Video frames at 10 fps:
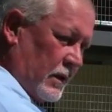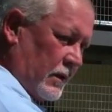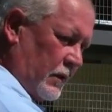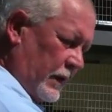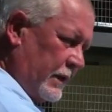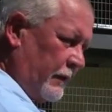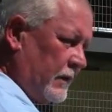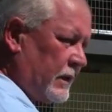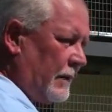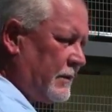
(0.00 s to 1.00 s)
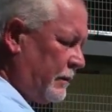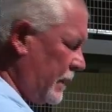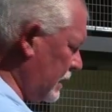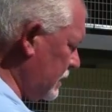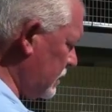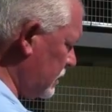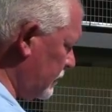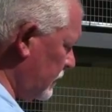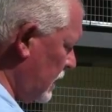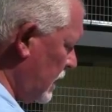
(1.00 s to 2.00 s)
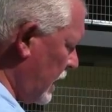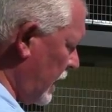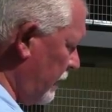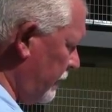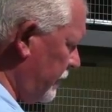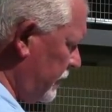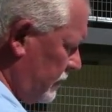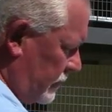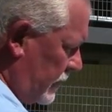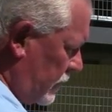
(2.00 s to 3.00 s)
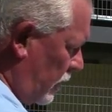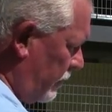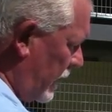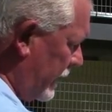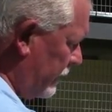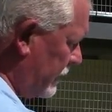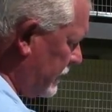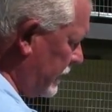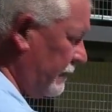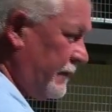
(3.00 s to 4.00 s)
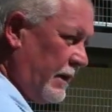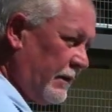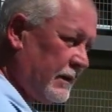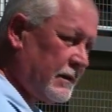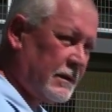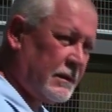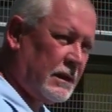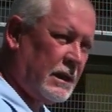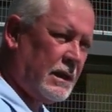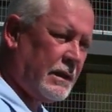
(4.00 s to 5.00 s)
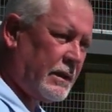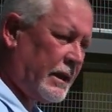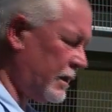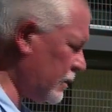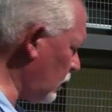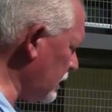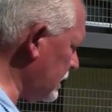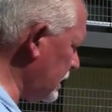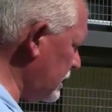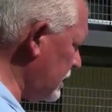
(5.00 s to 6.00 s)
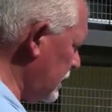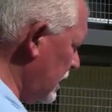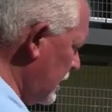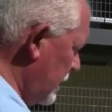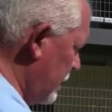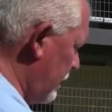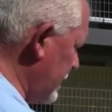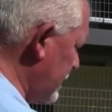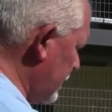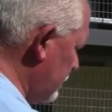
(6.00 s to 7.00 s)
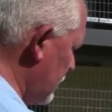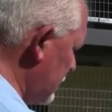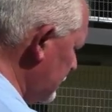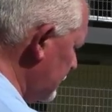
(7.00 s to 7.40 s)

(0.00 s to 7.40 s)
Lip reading: 3 different types of pellets have the carbohydrates in various quantities. The racing one